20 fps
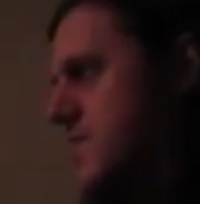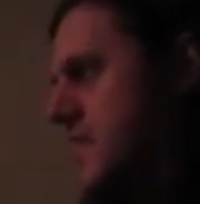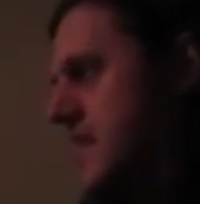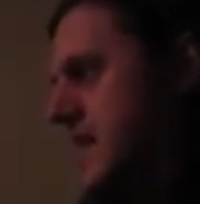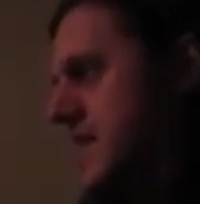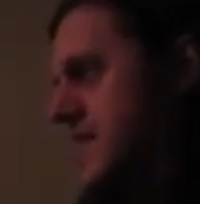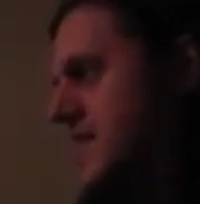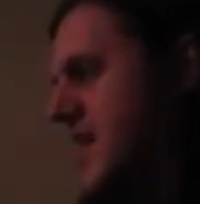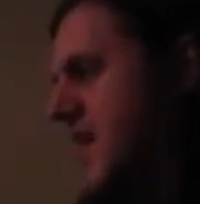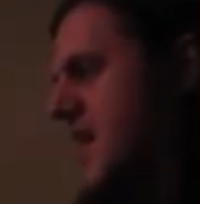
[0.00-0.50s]

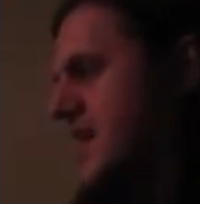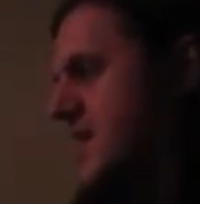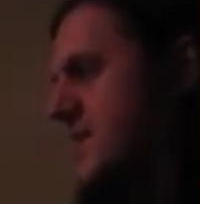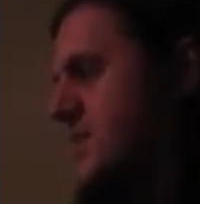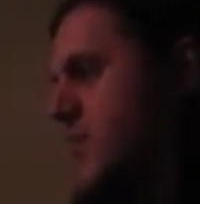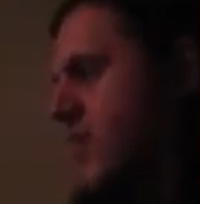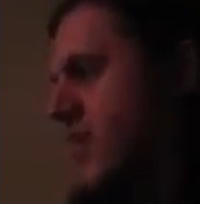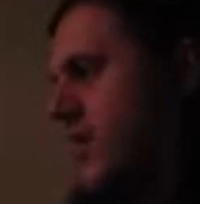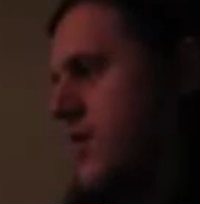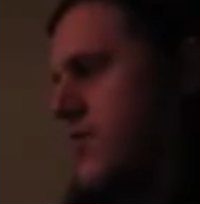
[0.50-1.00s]
it's gotten to the
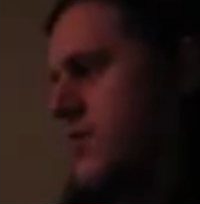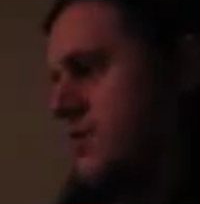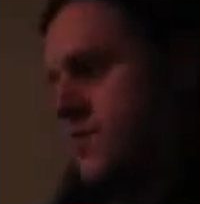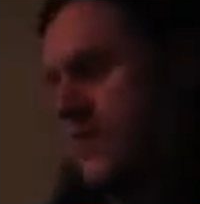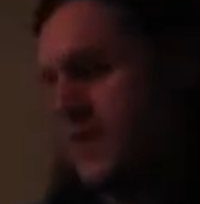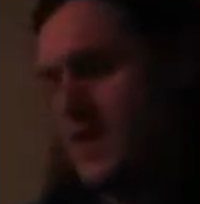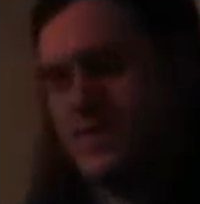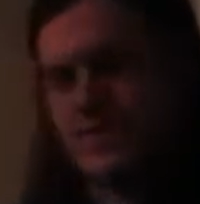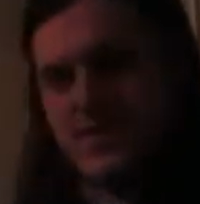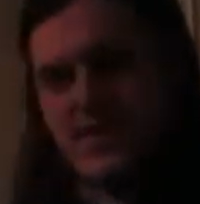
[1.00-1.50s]
point where
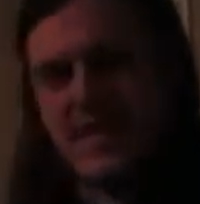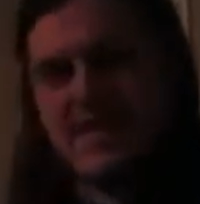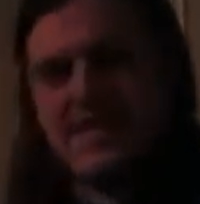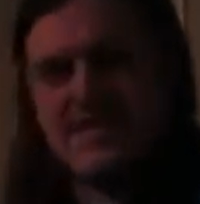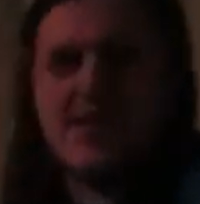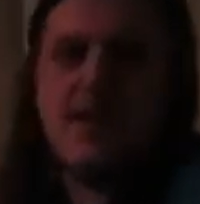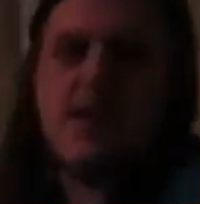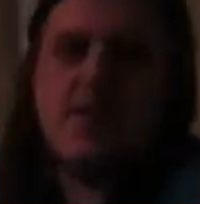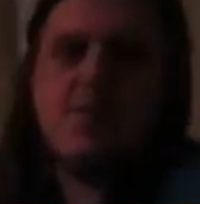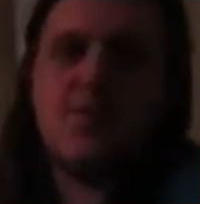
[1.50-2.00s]
whenever they
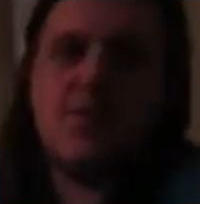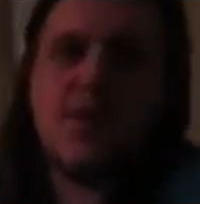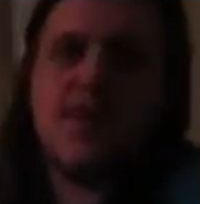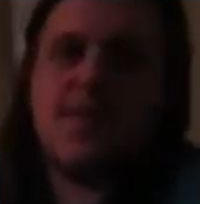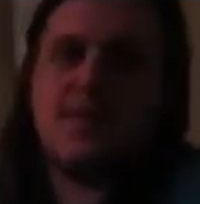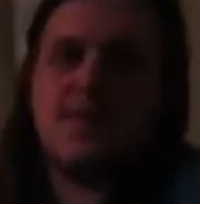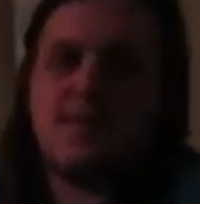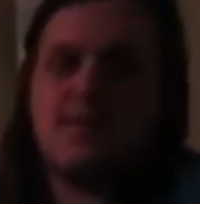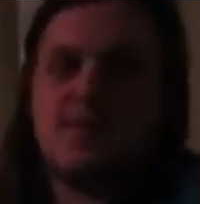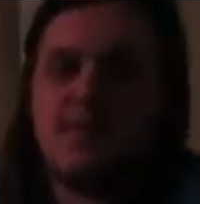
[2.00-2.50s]
start
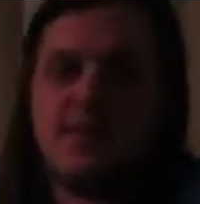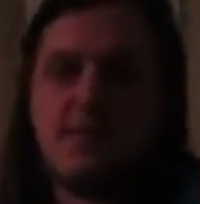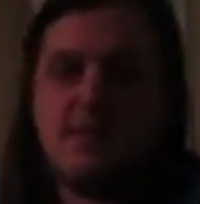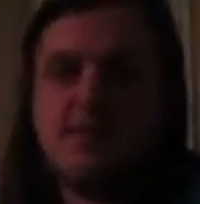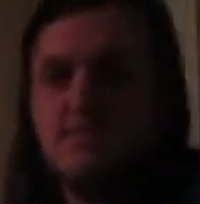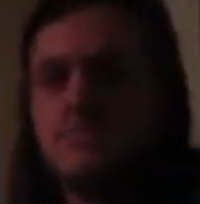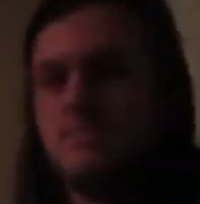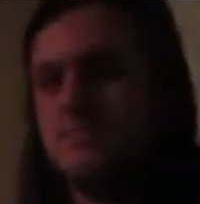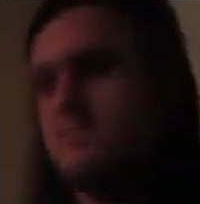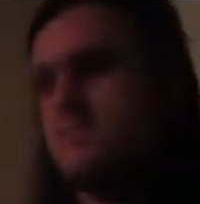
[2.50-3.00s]
practicing,
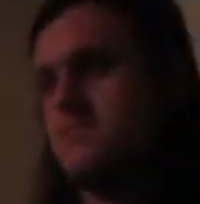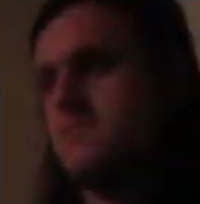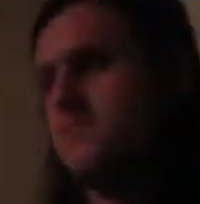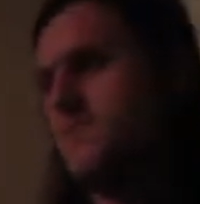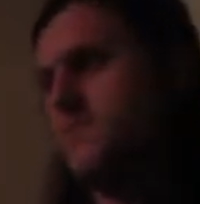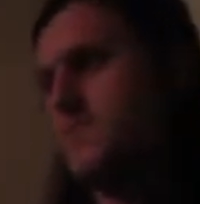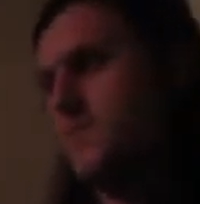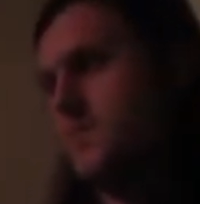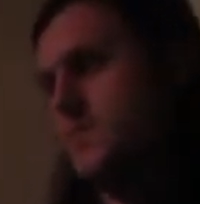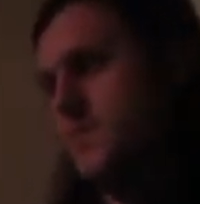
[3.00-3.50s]

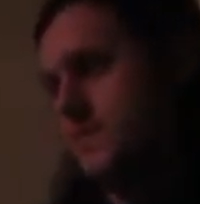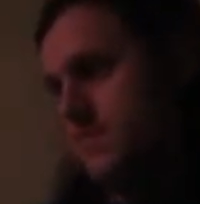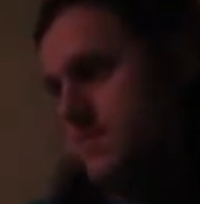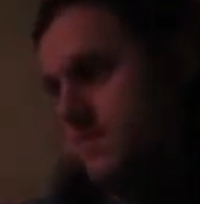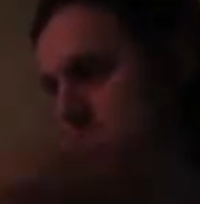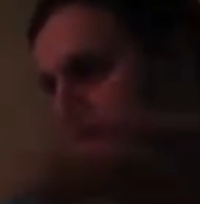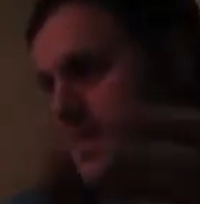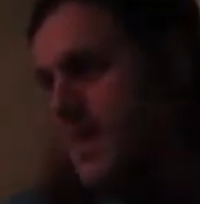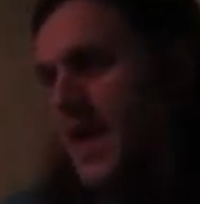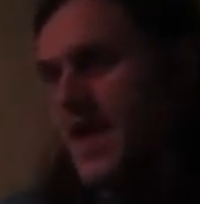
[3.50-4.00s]

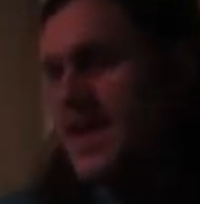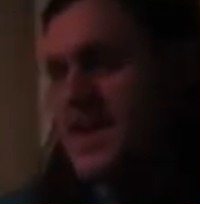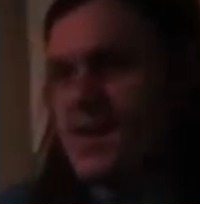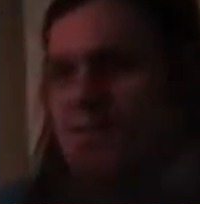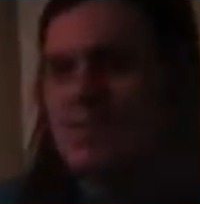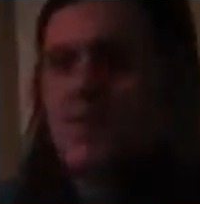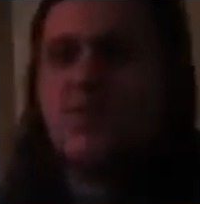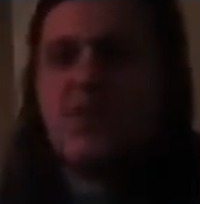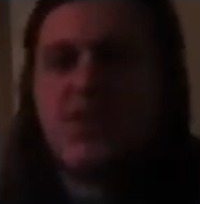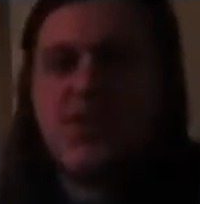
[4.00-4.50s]
I
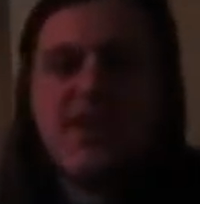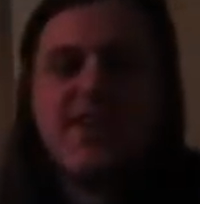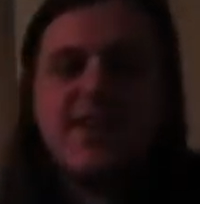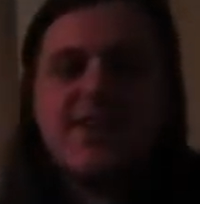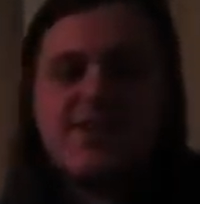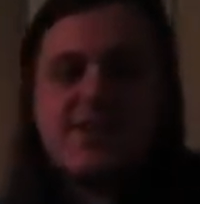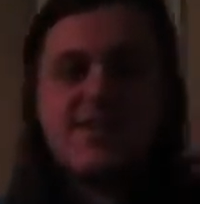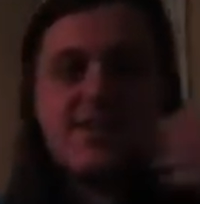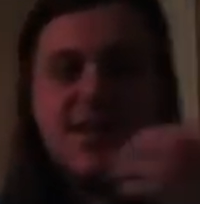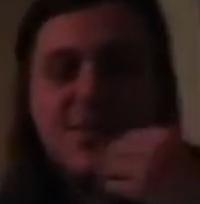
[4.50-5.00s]
come over here
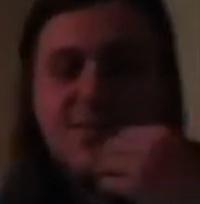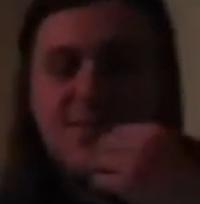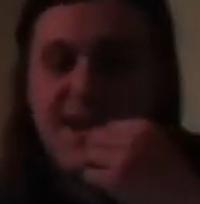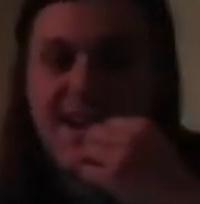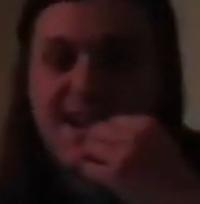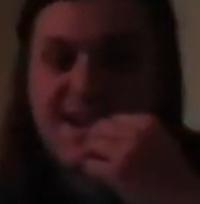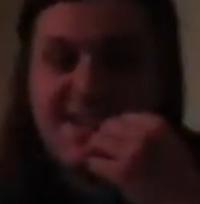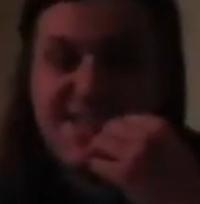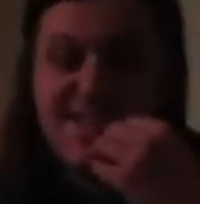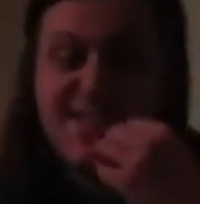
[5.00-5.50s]
and start
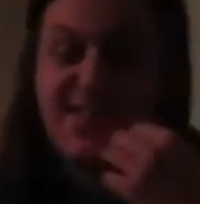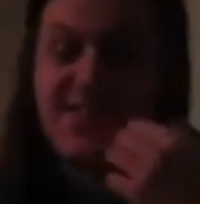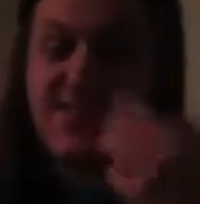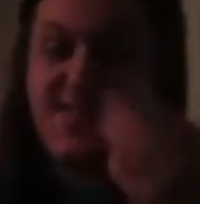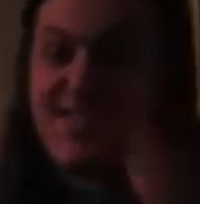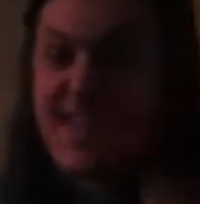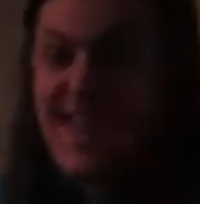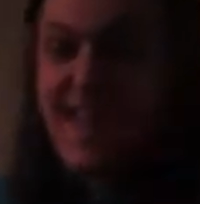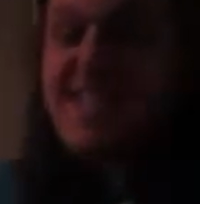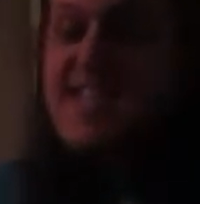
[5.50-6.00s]
practicing. So
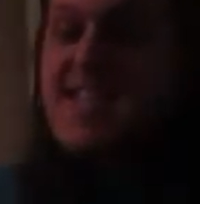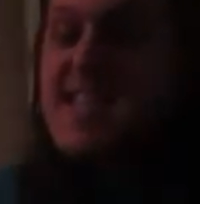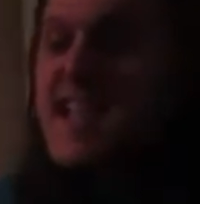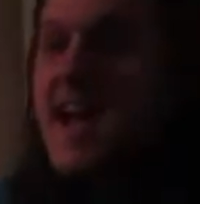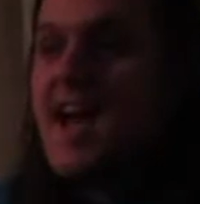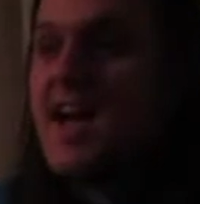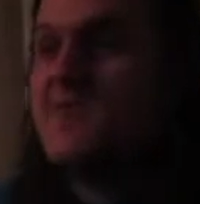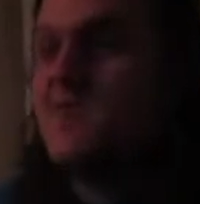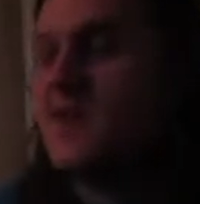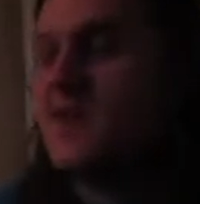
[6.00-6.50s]
it's actually
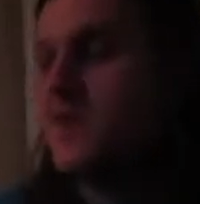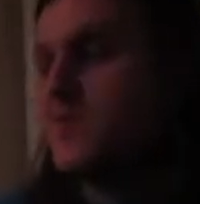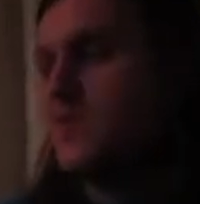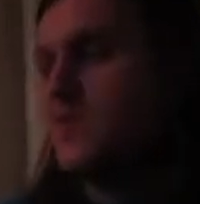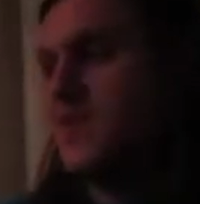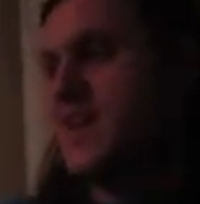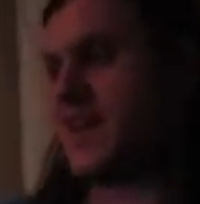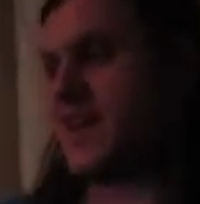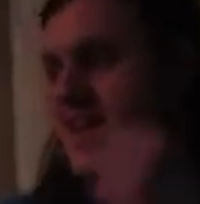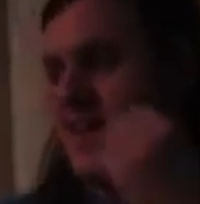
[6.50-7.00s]
gotten me to
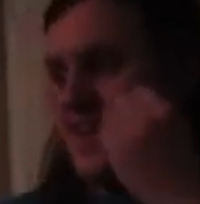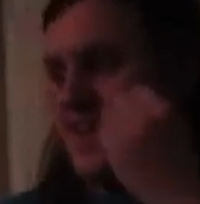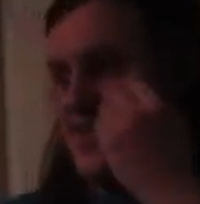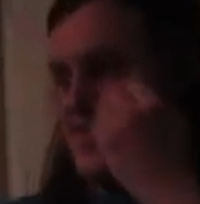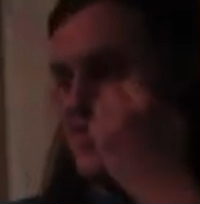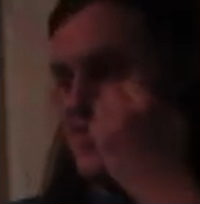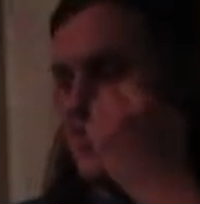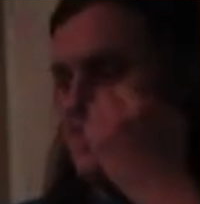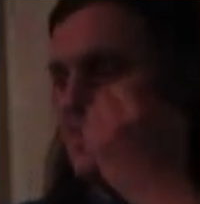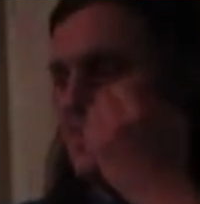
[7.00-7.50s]
play
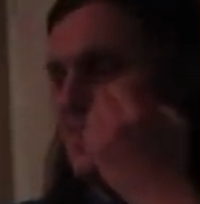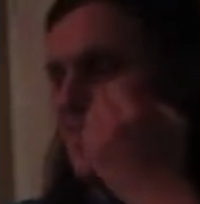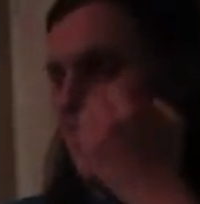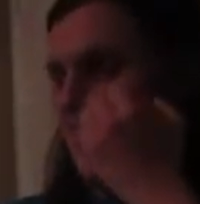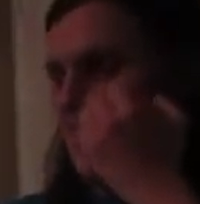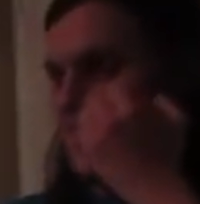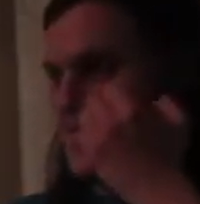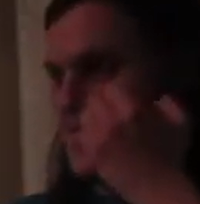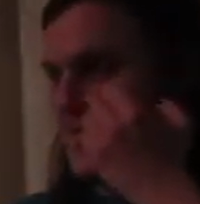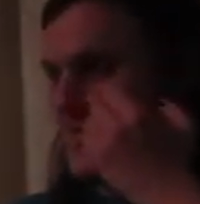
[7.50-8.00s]
drums more
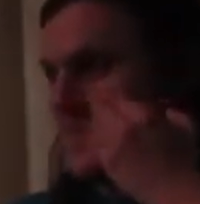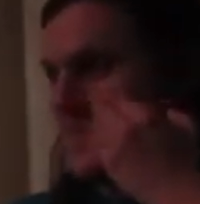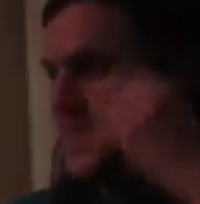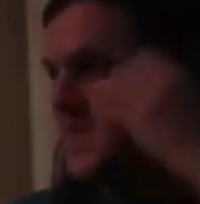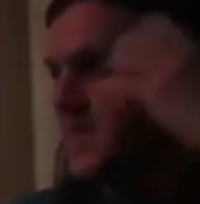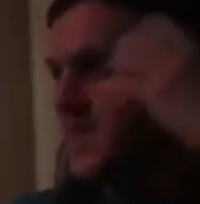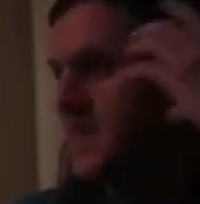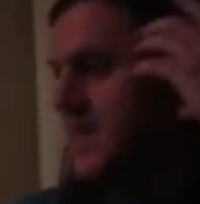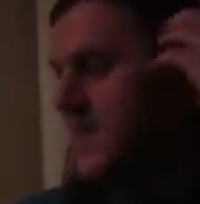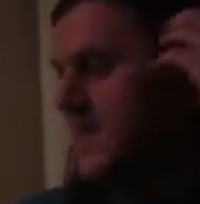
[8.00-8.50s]
often.
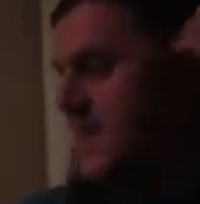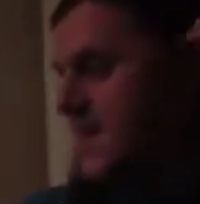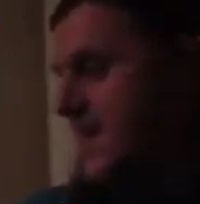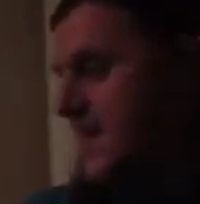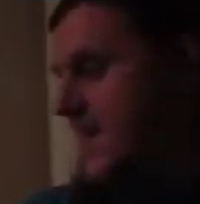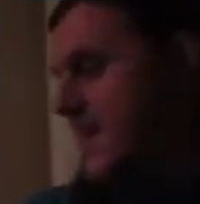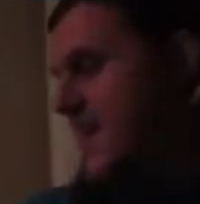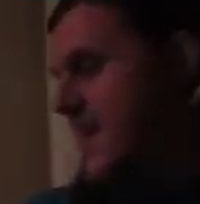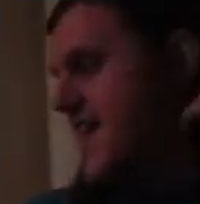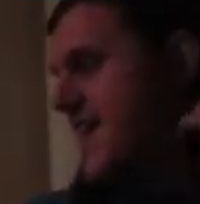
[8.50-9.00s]

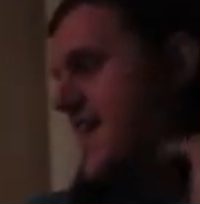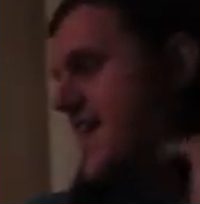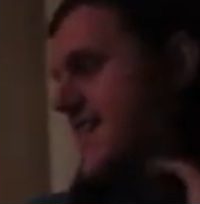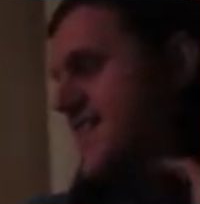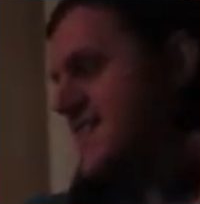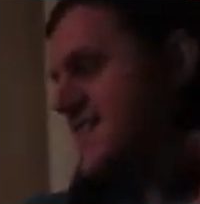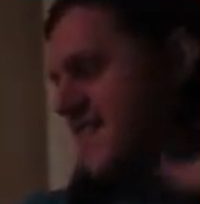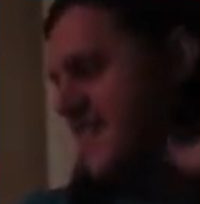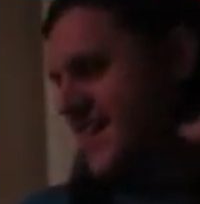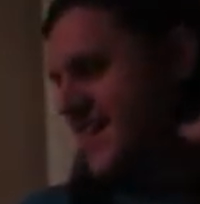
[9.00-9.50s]
And,